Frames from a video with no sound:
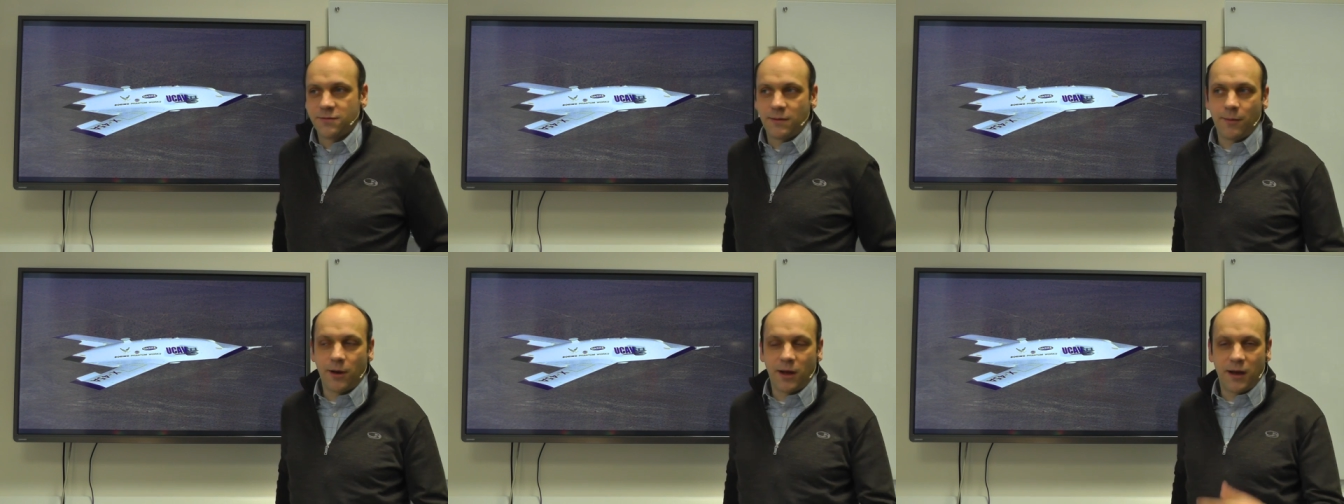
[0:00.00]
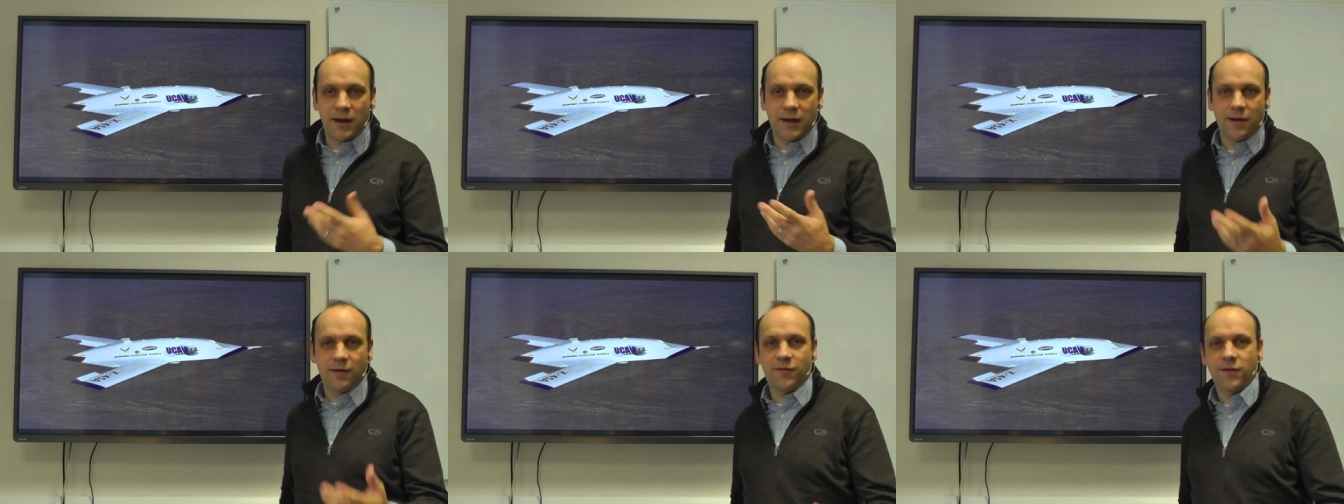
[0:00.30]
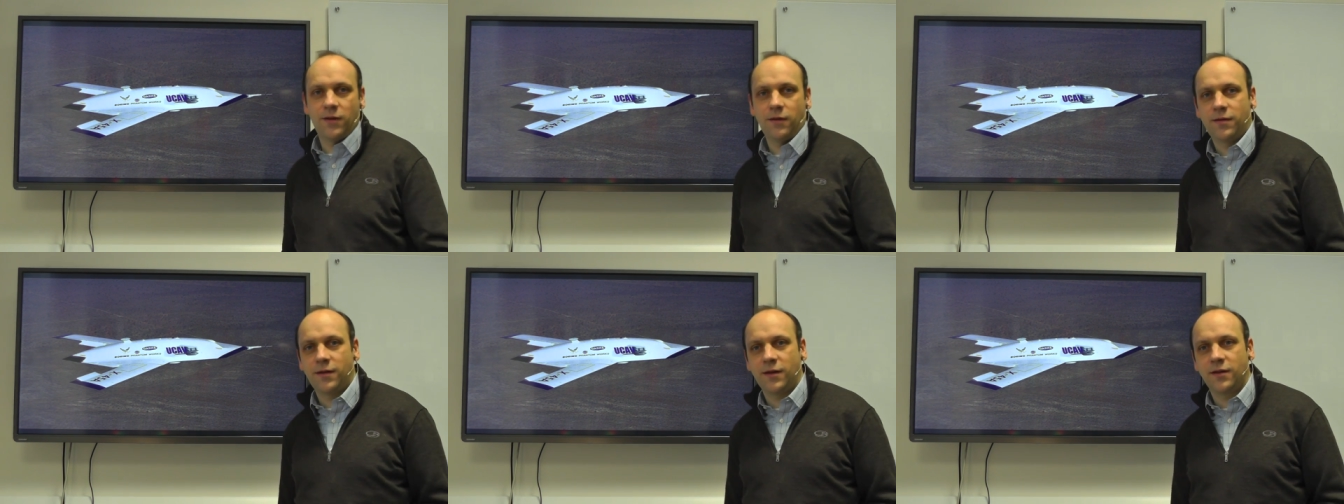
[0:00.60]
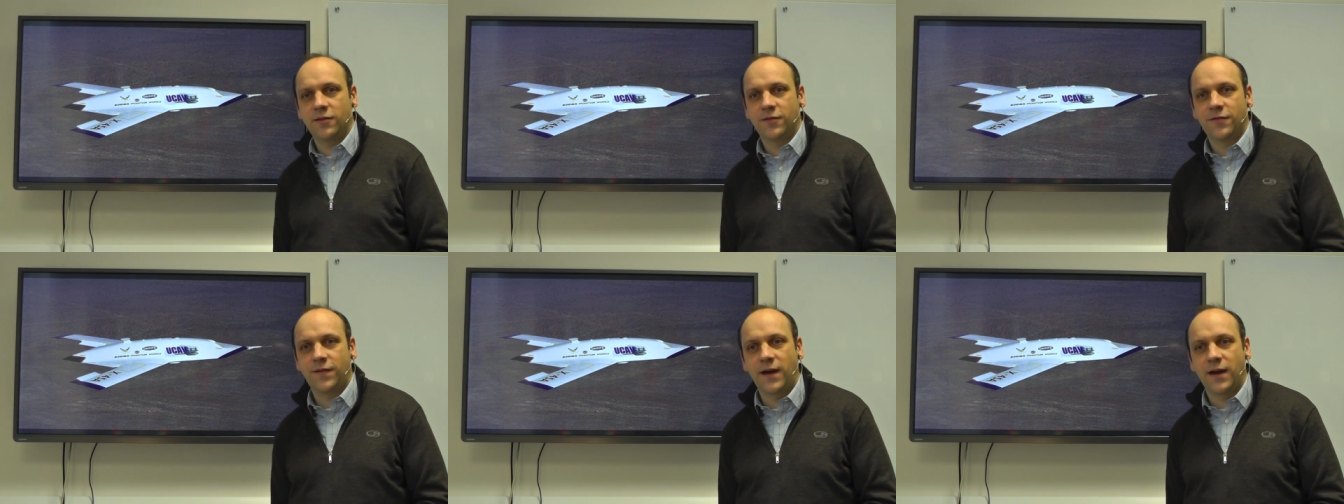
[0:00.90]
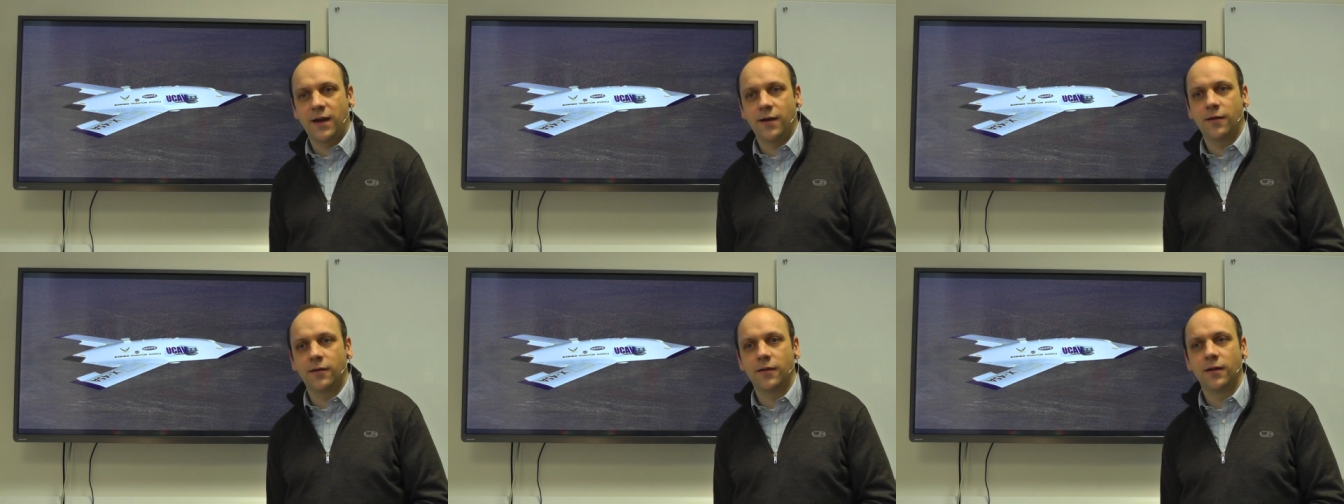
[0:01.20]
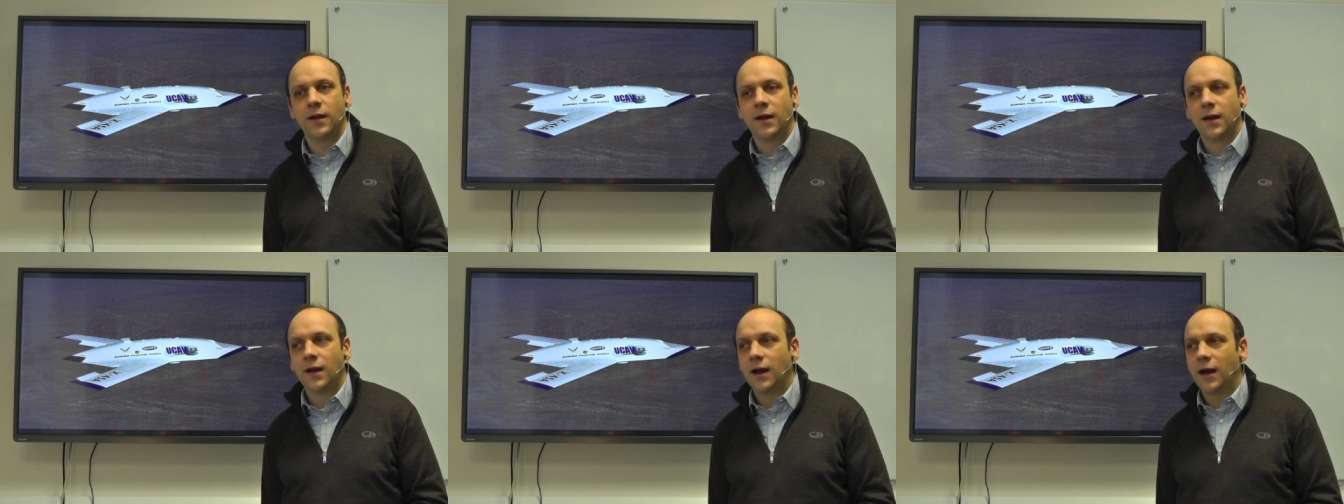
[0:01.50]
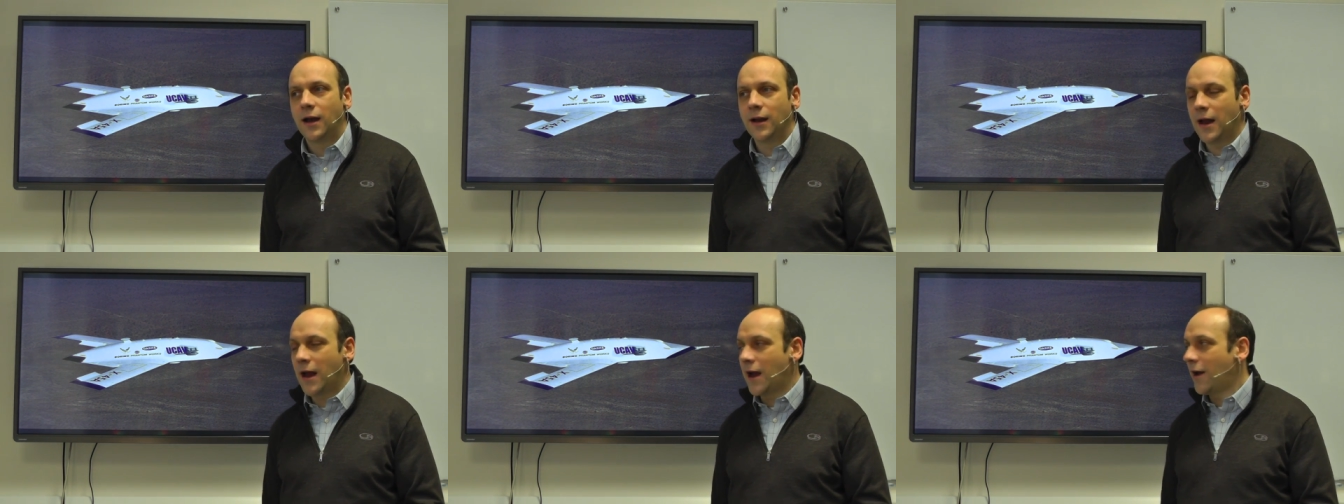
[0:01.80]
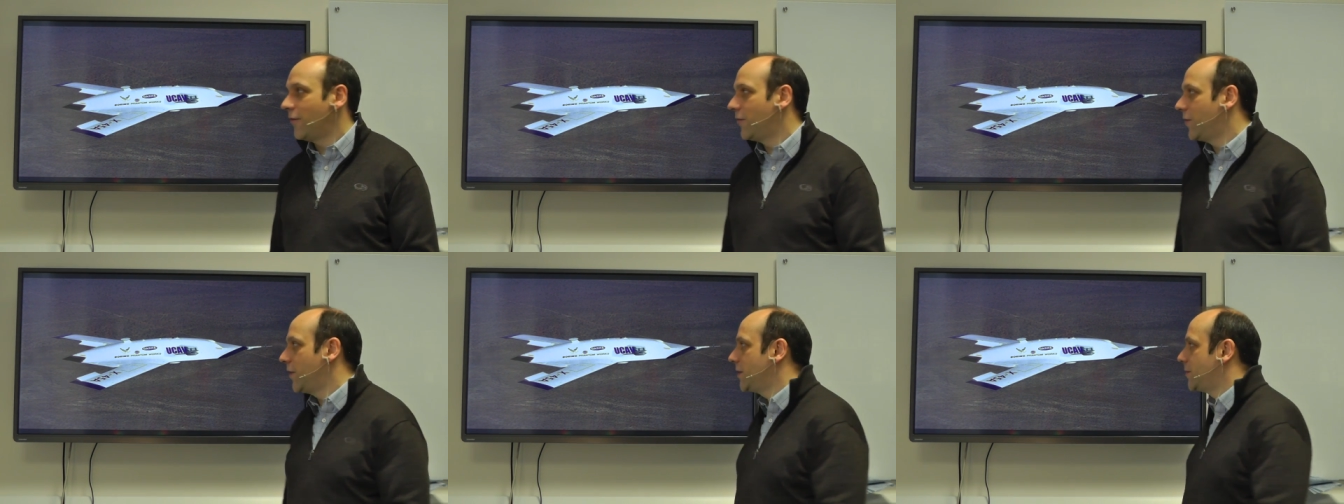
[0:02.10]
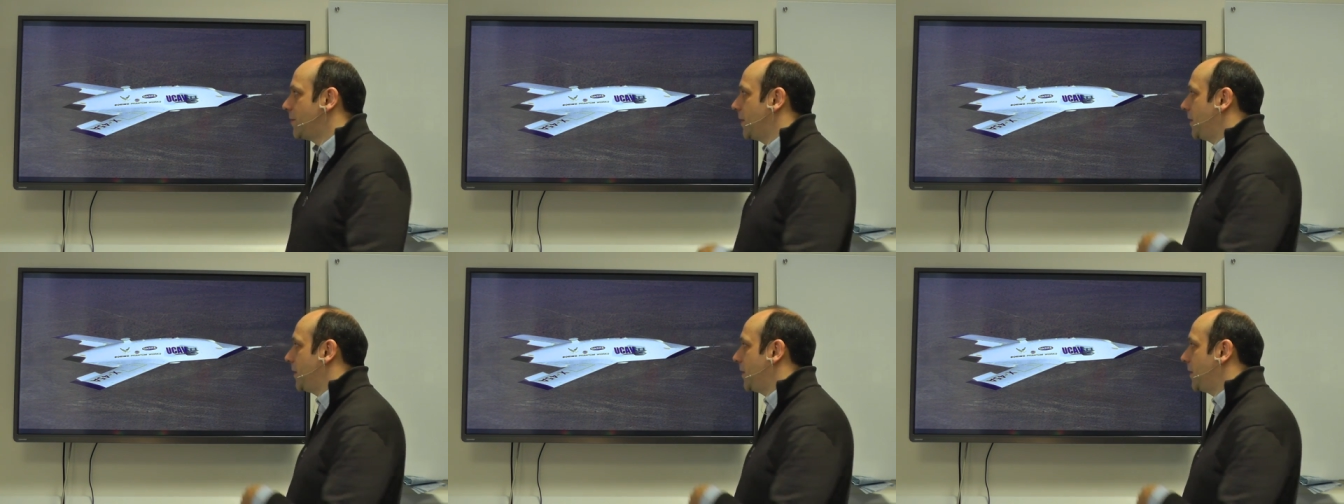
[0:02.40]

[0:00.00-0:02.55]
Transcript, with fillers: We might let a few things fail and have these